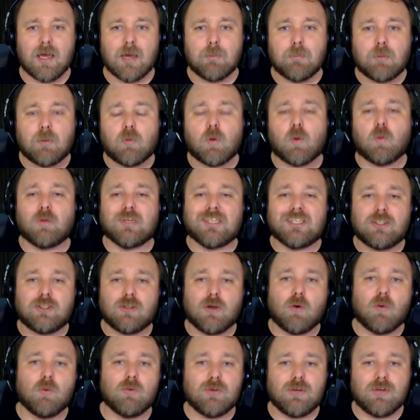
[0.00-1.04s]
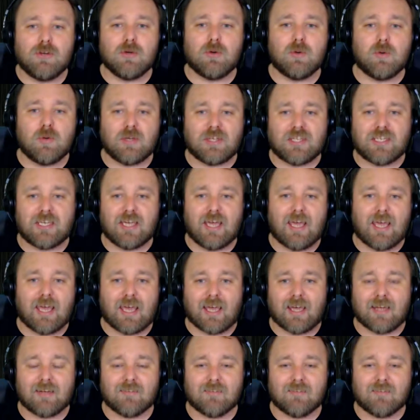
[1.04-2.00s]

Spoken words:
But what we don't know yet